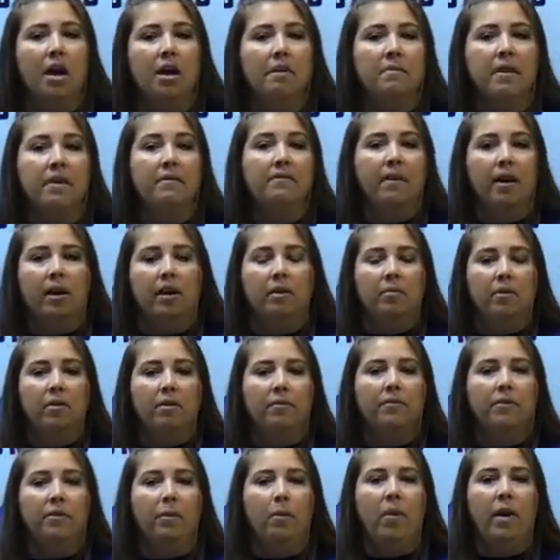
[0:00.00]
invaluable
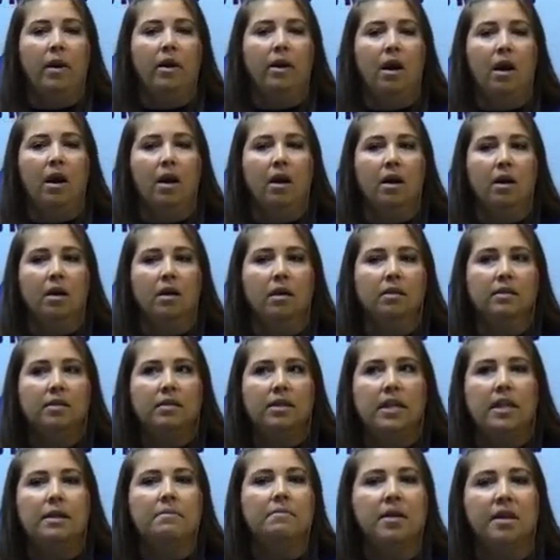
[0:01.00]
for what our
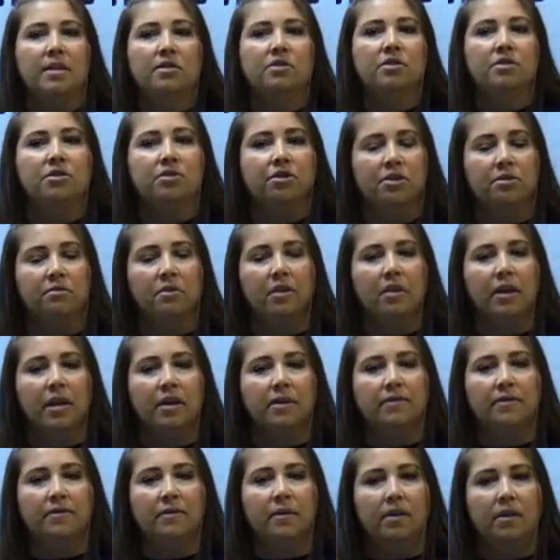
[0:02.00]
team needs to do and
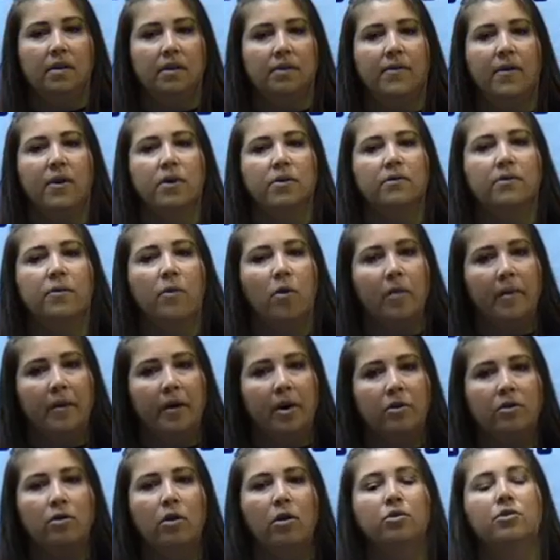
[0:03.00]
as far as forming
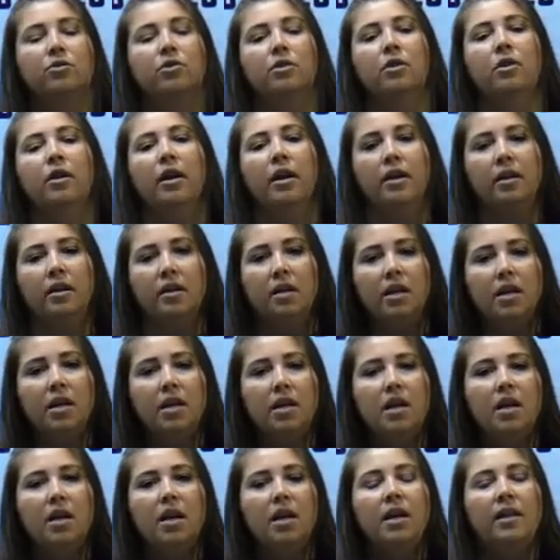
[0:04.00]
our culture and
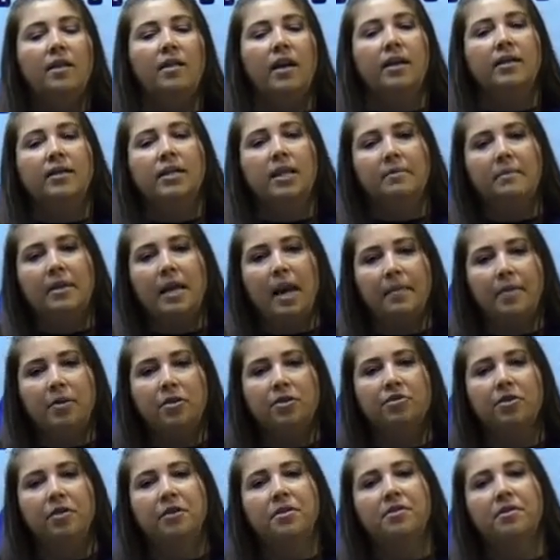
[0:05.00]
that team
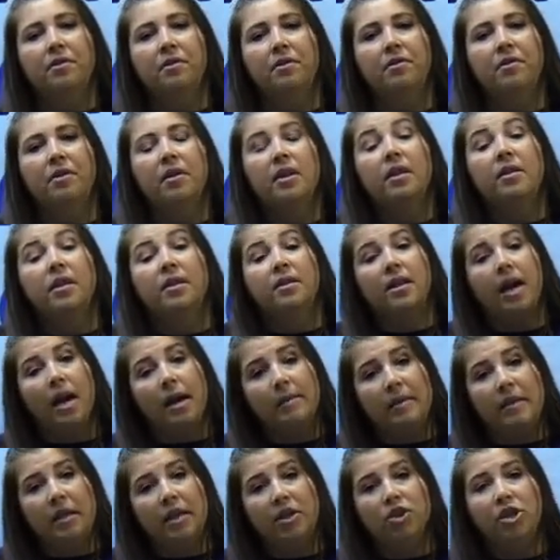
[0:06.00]
chemistry. So the
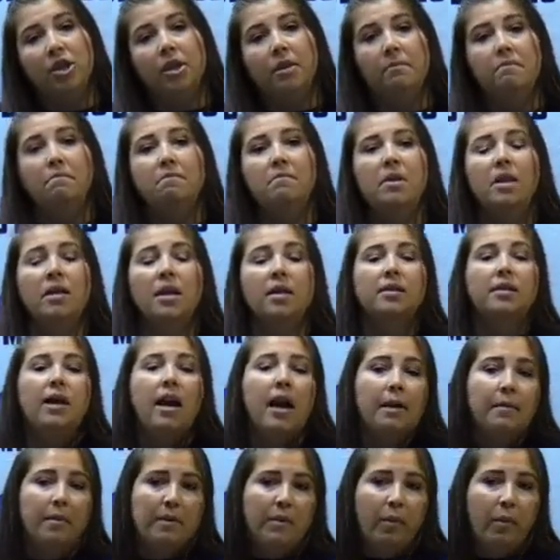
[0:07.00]
time in the gym, the
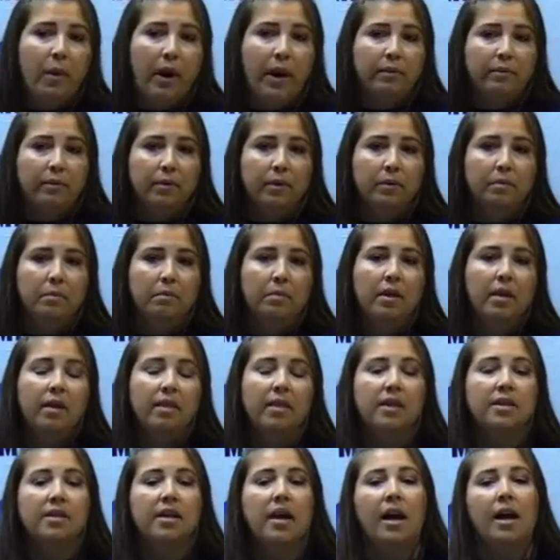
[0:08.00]
time in the weight room,
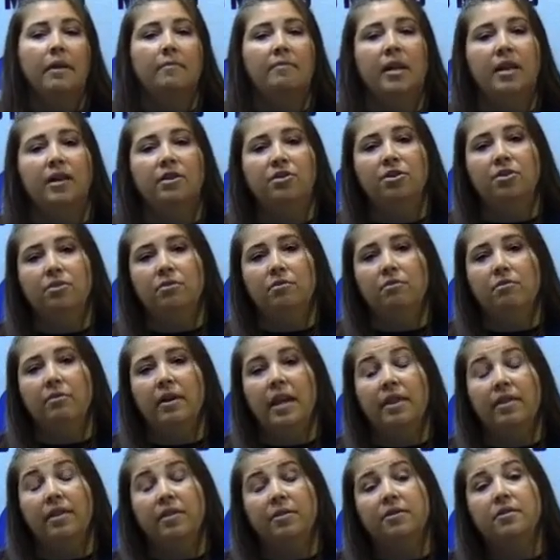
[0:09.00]
the time they do
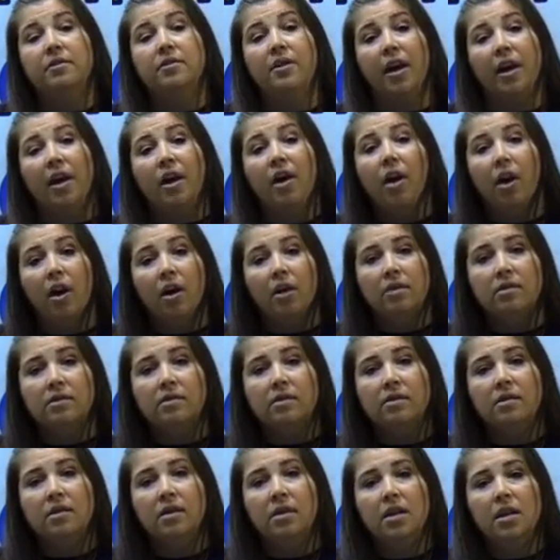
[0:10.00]
in their study
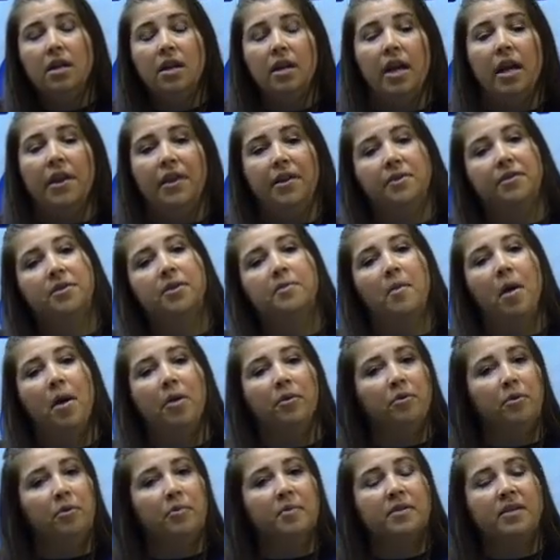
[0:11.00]
halls, in their small
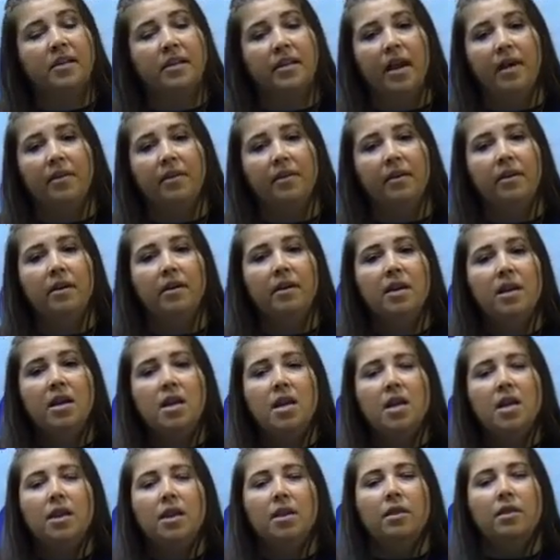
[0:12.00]
groups together,
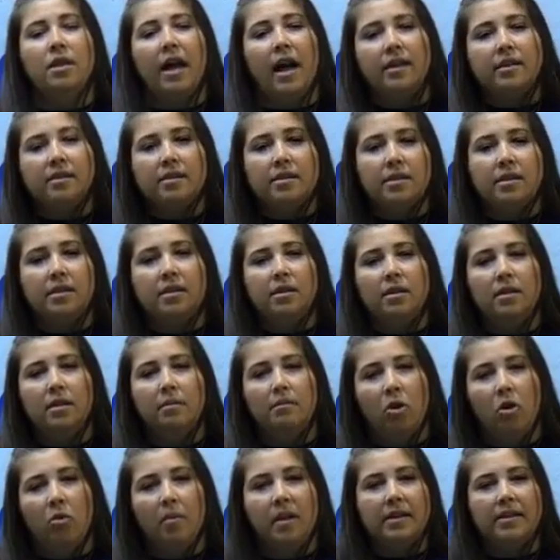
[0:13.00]
that's the
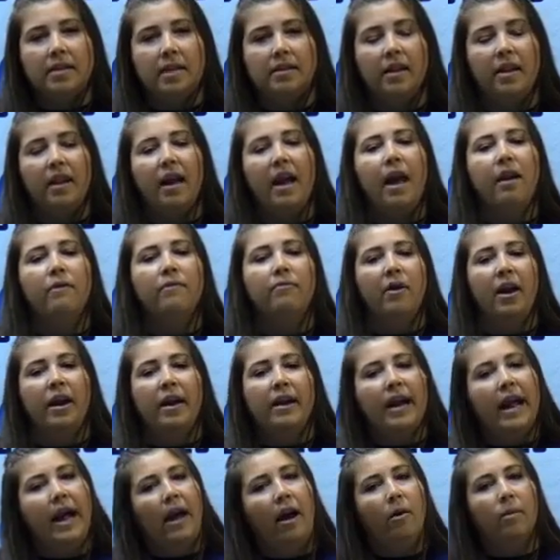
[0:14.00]
moments that they have
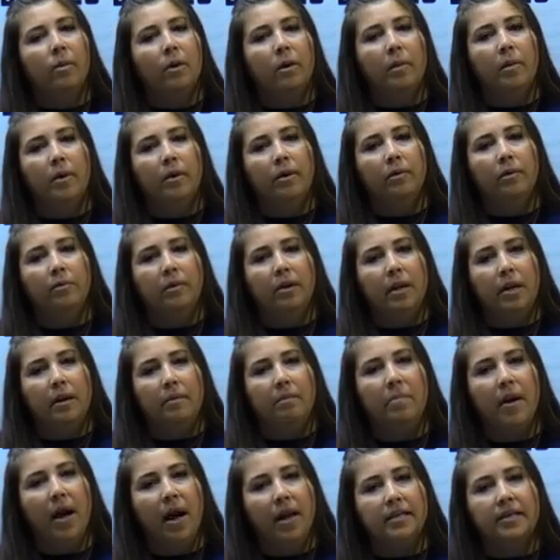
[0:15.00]
right now where we're really
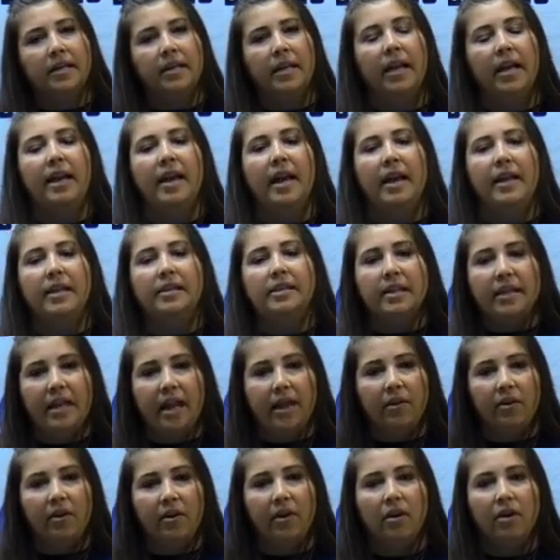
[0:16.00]
bonding and getting
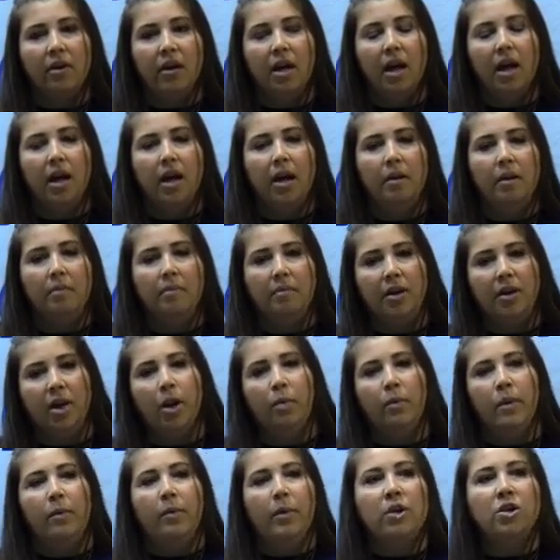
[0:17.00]
together.
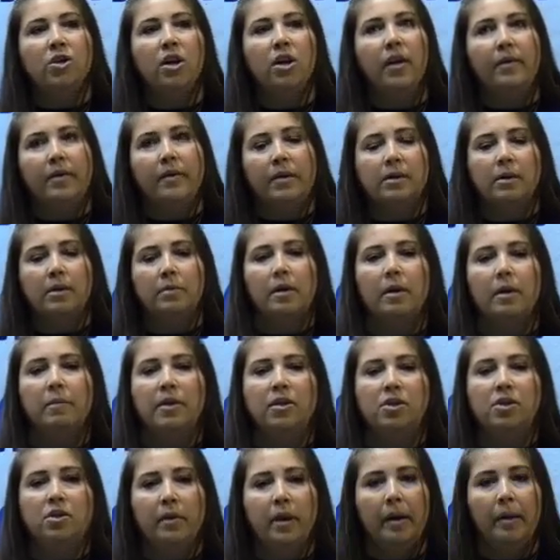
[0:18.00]
We wish obviously we could be
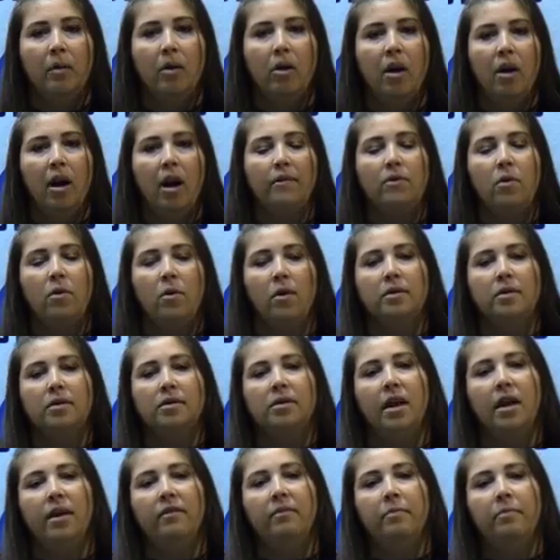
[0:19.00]
doing more off-court
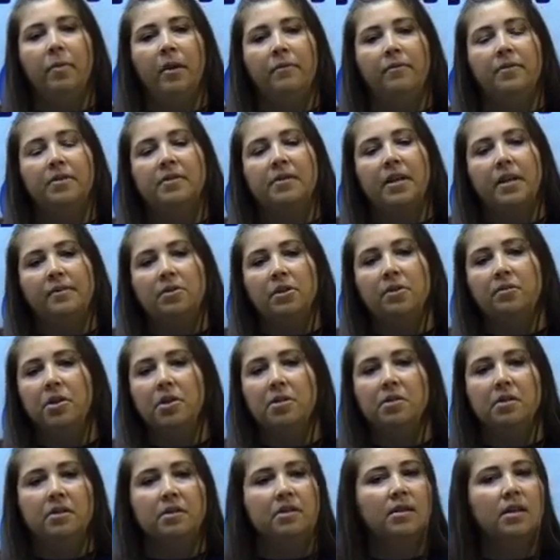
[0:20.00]
stuff, but for safety
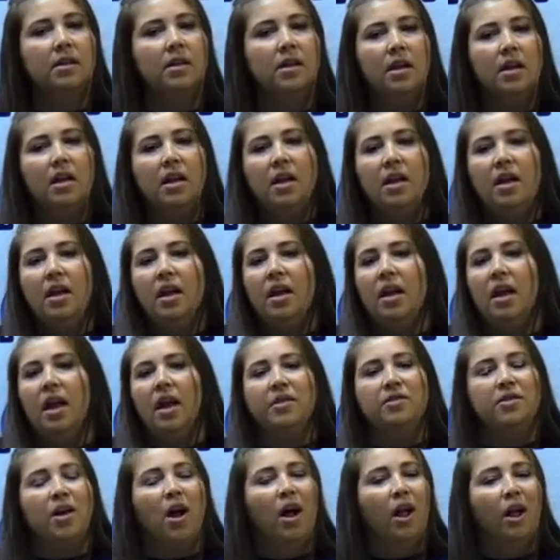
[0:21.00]
reasons,
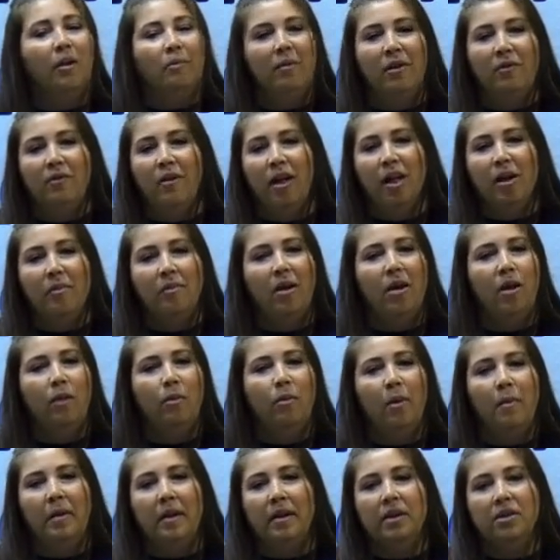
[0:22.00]
it's all about volleyball and
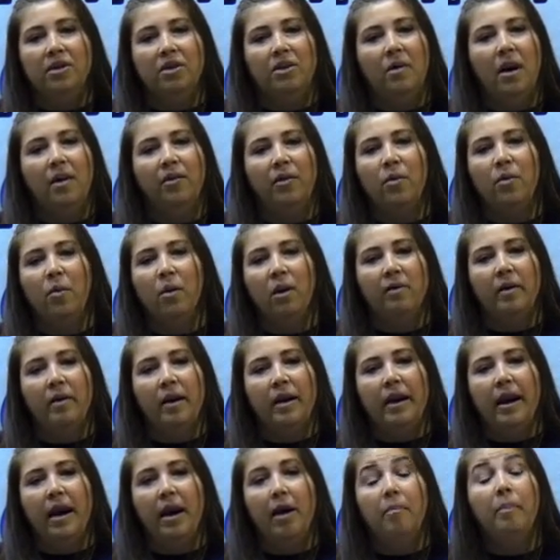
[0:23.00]
what we can do on the court
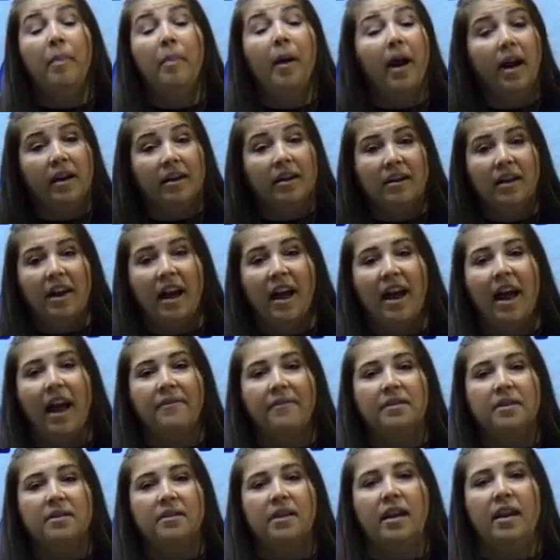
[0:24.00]
right now. But I
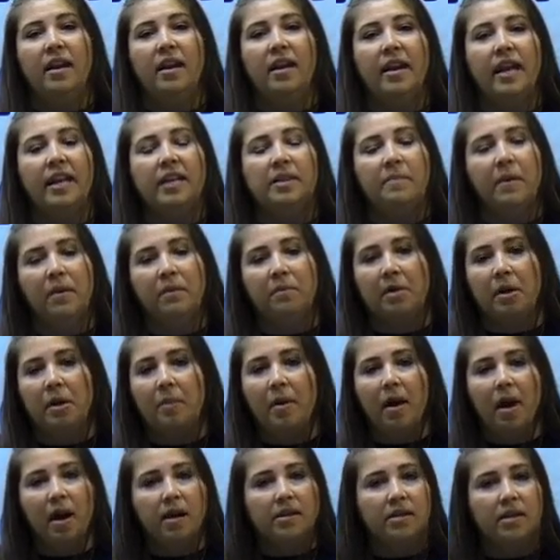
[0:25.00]
have to say it's been really
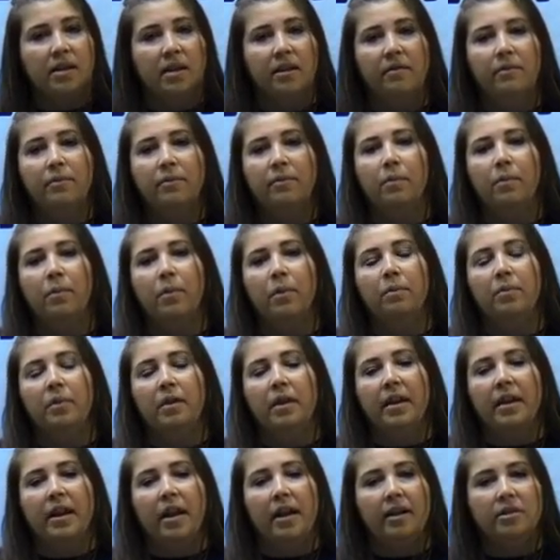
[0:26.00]
positive. We're
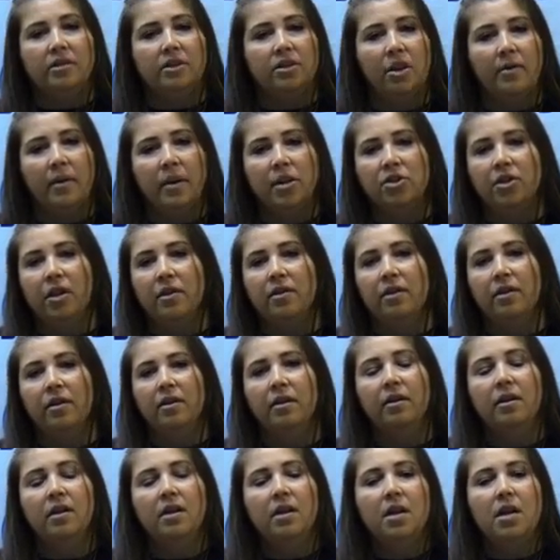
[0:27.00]
really getting to know each other.